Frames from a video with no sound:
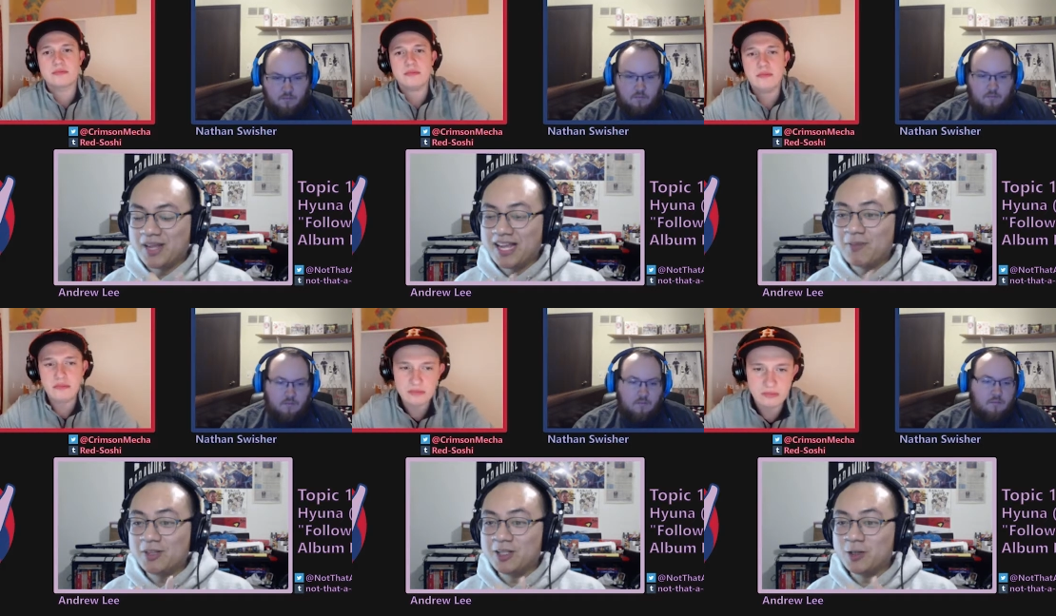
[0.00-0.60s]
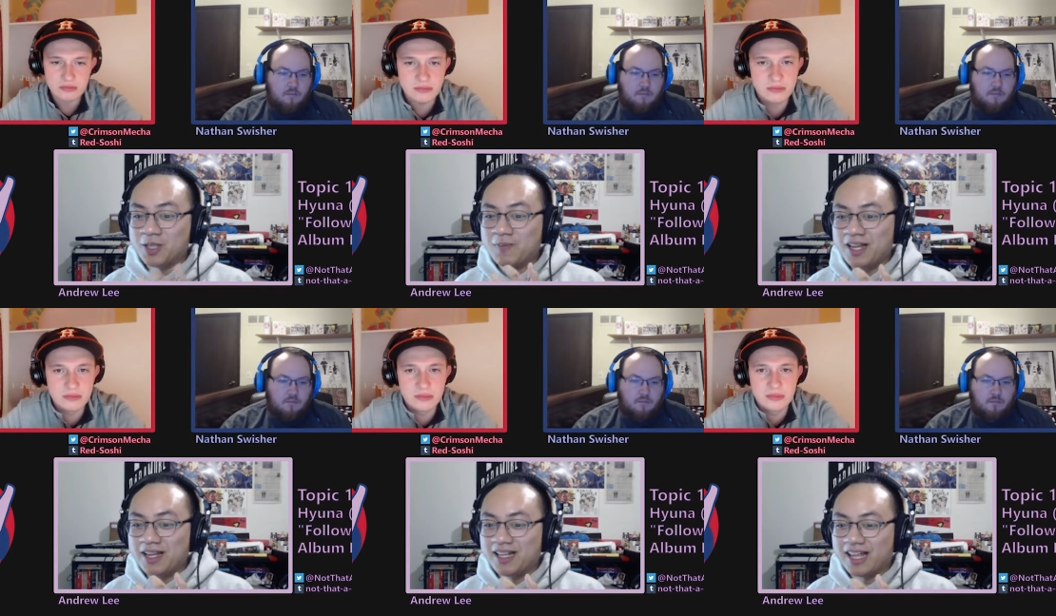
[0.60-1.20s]
Speaker 1: being able to do
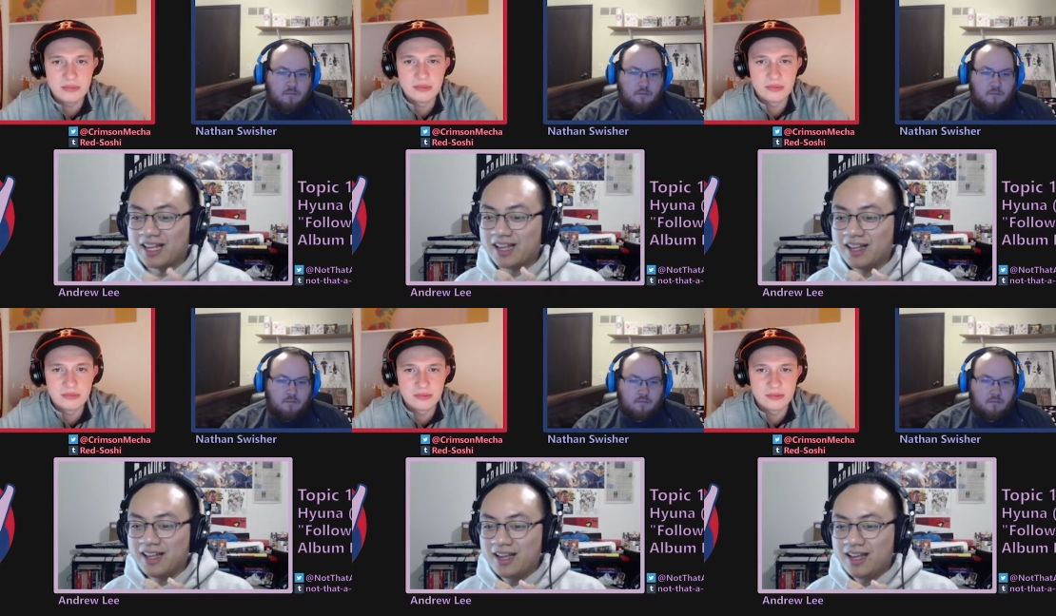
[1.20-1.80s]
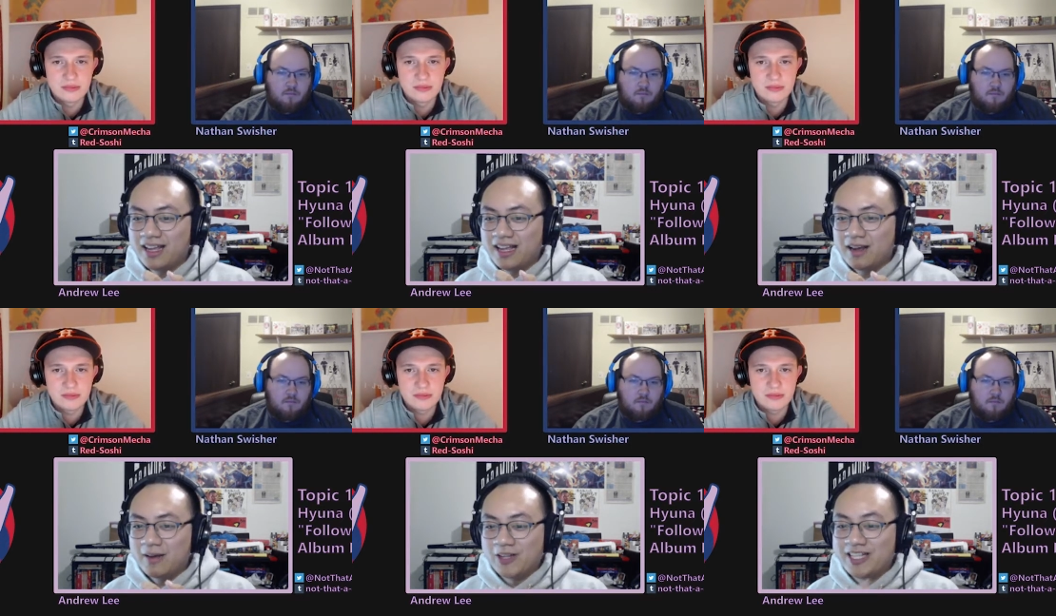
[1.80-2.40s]
something like
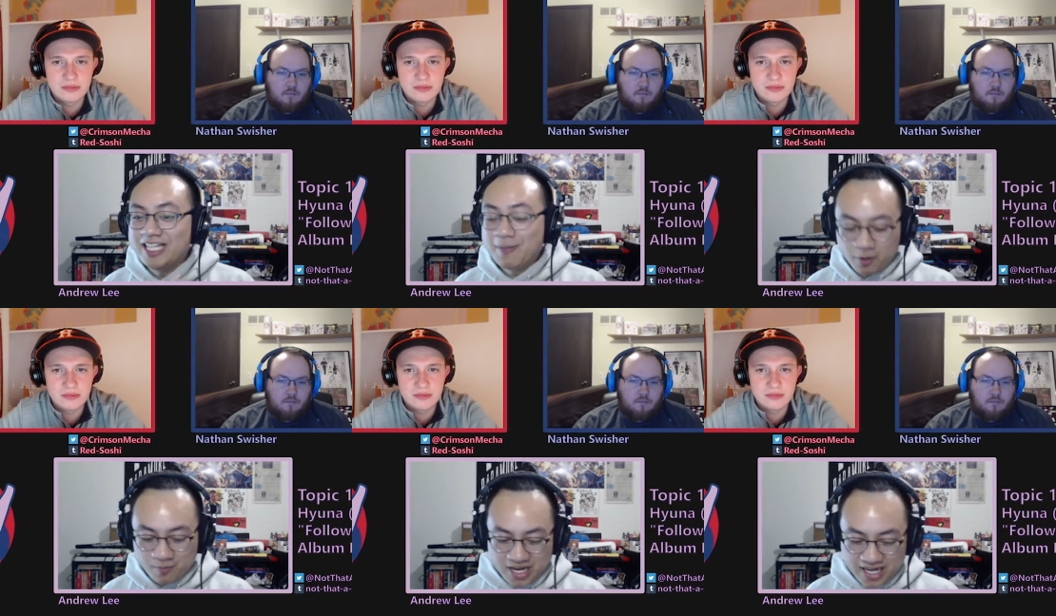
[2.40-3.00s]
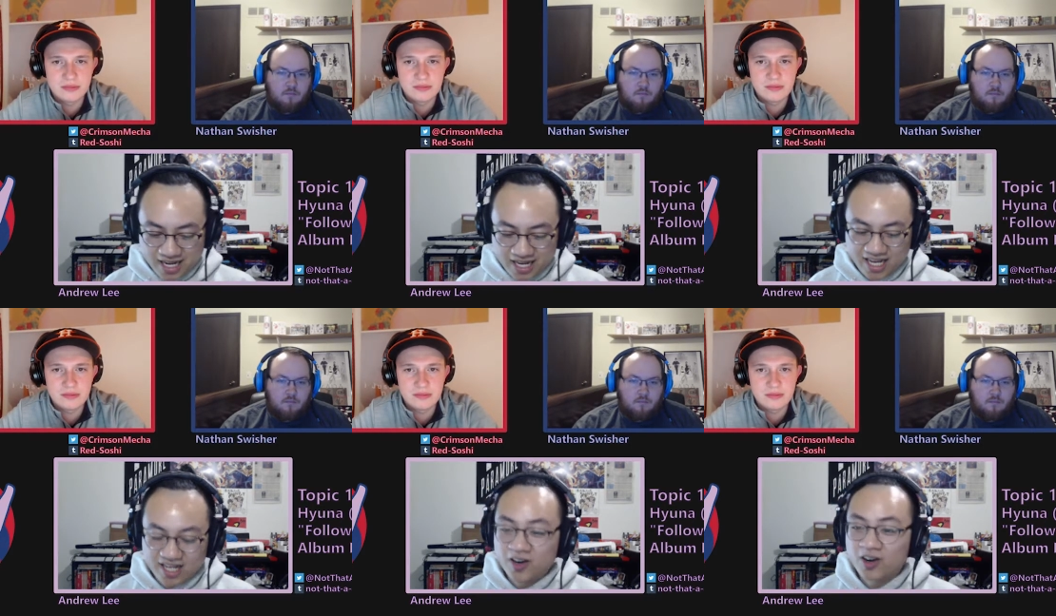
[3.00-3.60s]
with deeper meaning
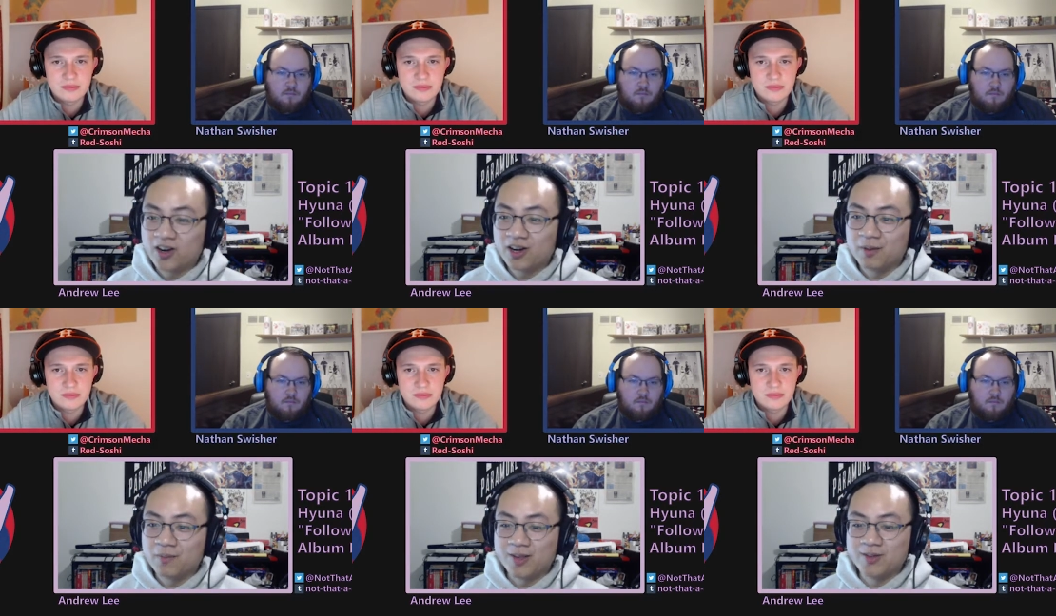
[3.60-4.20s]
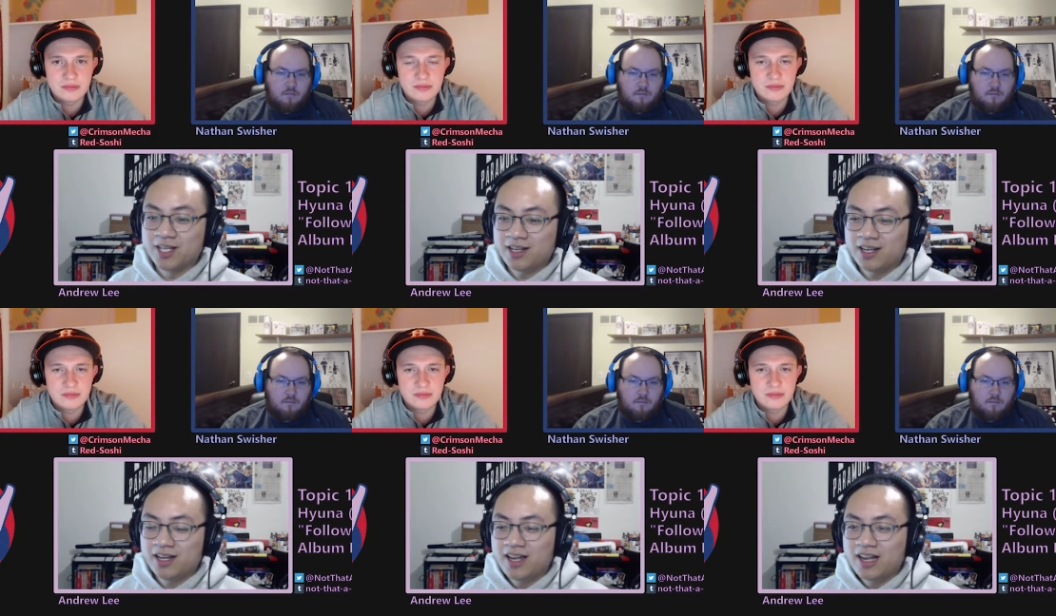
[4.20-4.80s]
in her music
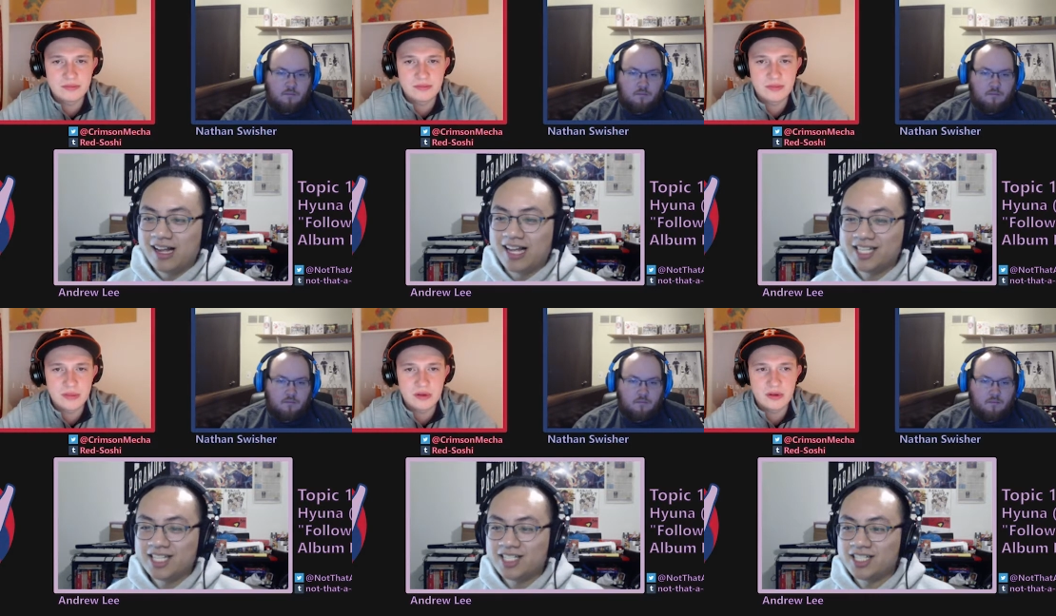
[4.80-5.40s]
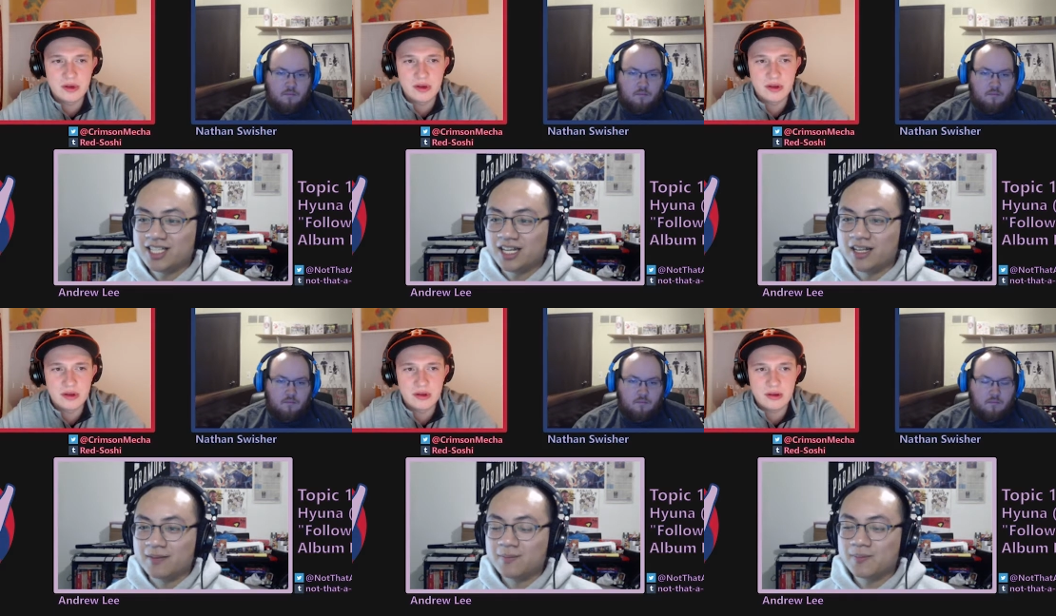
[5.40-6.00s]
I guess it's just it